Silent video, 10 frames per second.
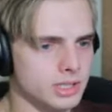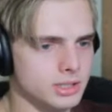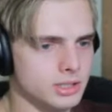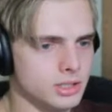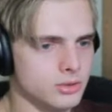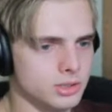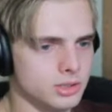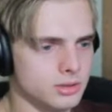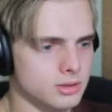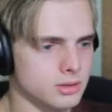
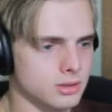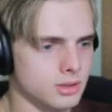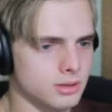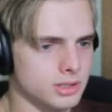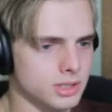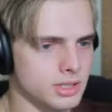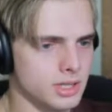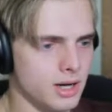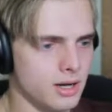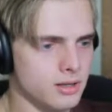Zeosis. It looks like
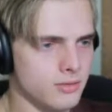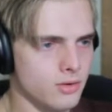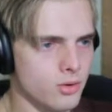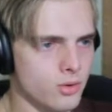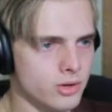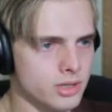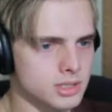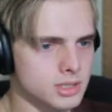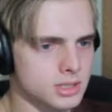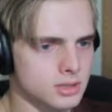the Eye of
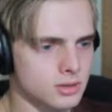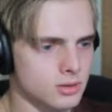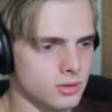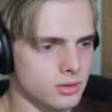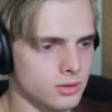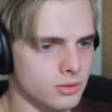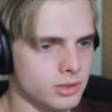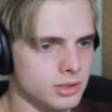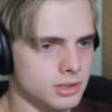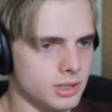Horus. Or
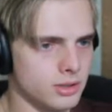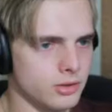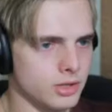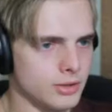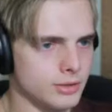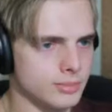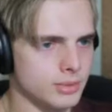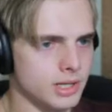Horus, I don't know how it's